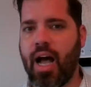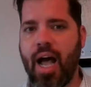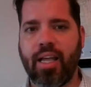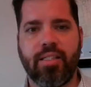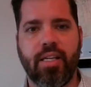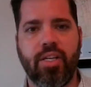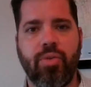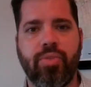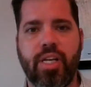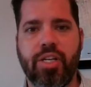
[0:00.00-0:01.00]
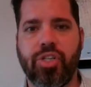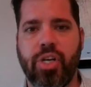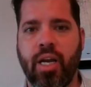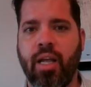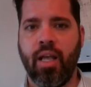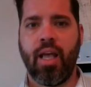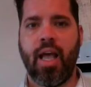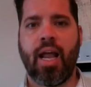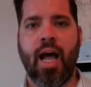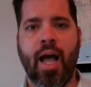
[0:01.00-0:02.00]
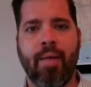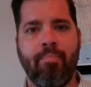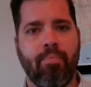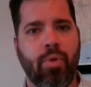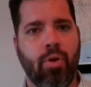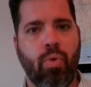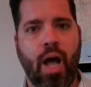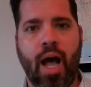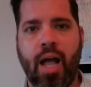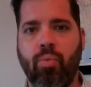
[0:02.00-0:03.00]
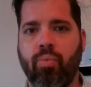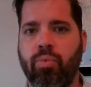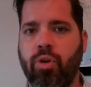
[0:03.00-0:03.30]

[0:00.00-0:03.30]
I continue teaching and I